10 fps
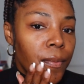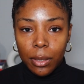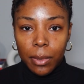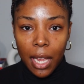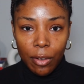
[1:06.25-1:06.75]

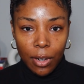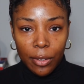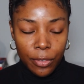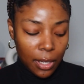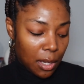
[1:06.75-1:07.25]
Whenever I
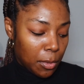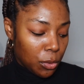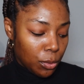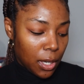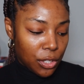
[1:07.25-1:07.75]
feel like I'm in a
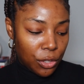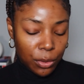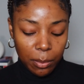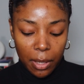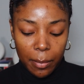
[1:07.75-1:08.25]
rush
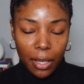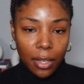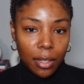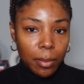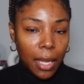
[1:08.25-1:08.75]
doing my
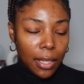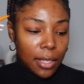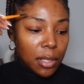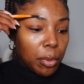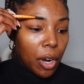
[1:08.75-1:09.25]
makeup, I like
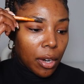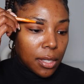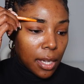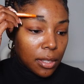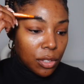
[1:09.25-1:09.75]
to
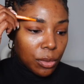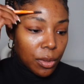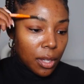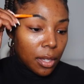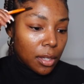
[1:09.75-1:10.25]
prioritize two
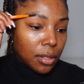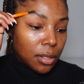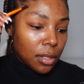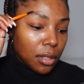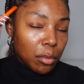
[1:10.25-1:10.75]

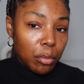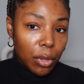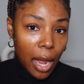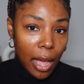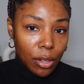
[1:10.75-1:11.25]
things:
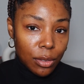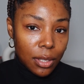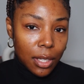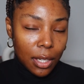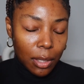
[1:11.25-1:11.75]
brows
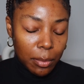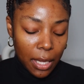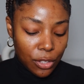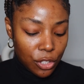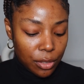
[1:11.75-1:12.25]
and
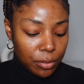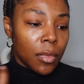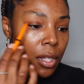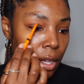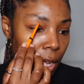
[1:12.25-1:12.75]
complexion.
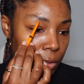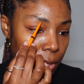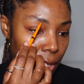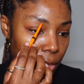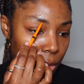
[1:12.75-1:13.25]
I feel
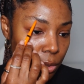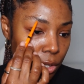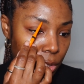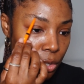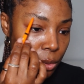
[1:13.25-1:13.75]
like those are
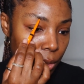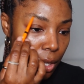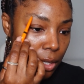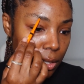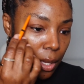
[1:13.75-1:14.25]
the two
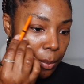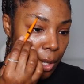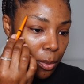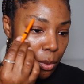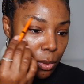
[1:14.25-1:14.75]
things that
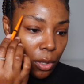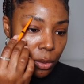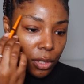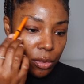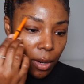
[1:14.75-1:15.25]
people will
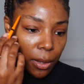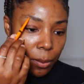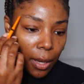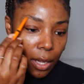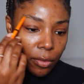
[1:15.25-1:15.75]
notice right
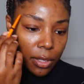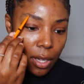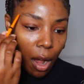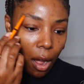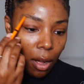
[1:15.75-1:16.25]
away if it's
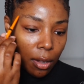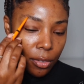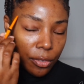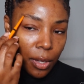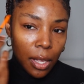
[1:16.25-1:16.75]

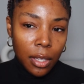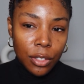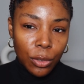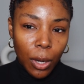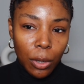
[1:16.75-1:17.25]
off.
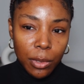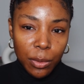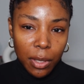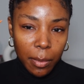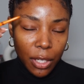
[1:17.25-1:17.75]
So I always
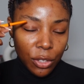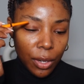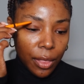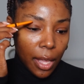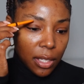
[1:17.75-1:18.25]
want to make sure
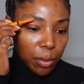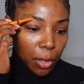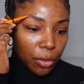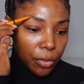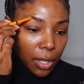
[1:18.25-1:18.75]
that that's
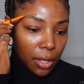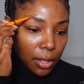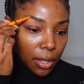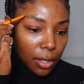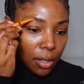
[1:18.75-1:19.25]
perfect and
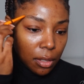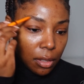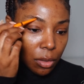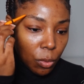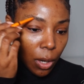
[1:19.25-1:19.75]
like
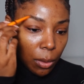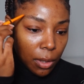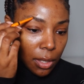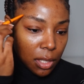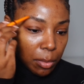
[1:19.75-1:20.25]
where I want
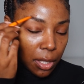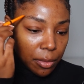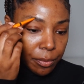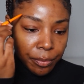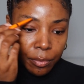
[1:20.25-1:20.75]
it to
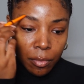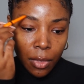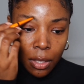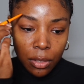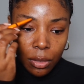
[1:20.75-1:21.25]
be.
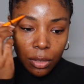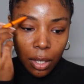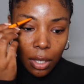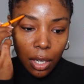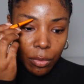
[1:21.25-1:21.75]
So
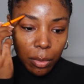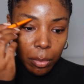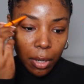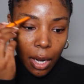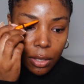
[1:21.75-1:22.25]
starting off with
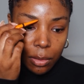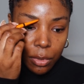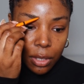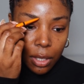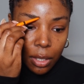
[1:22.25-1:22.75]
brows, I'm
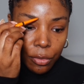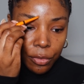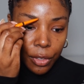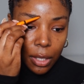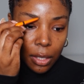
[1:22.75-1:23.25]
just going to
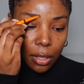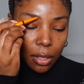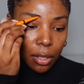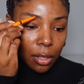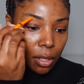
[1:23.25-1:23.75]
fill in
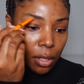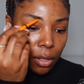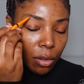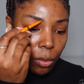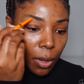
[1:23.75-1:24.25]

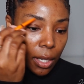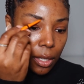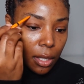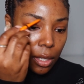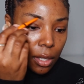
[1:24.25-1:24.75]
where I
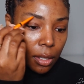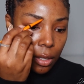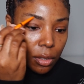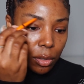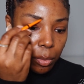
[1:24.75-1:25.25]
need a
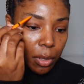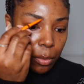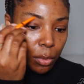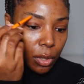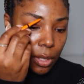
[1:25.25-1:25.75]
little bit
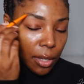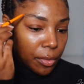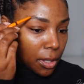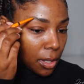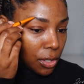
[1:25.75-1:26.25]
more
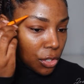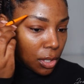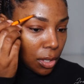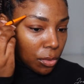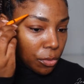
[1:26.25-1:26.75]
definition
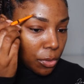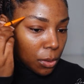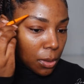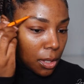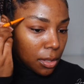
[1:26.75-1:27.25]
and
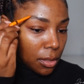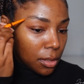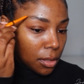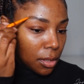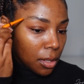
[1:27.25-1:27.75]

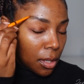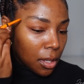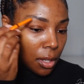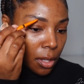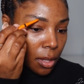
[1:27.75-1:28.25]
fullness.
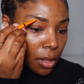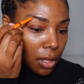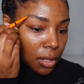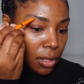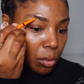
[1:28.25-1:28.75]

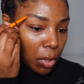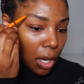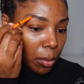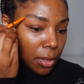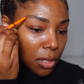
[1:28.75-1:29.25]
This is a
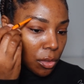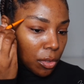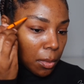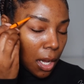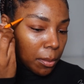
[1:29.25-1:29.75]
brow pencil
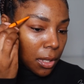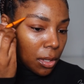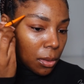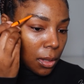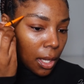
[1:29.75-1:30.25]
from Ami
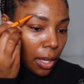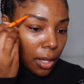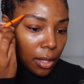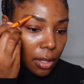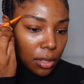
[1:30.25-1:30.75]

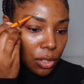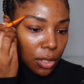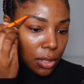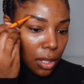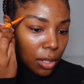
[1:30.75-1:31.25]
Collet. It's
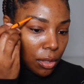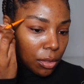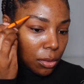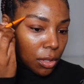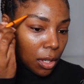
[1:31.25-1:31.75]
just like, you
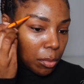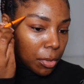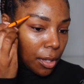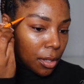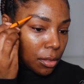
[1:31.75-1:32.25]
know, dark
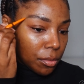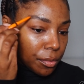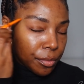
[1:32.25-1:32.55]
brown.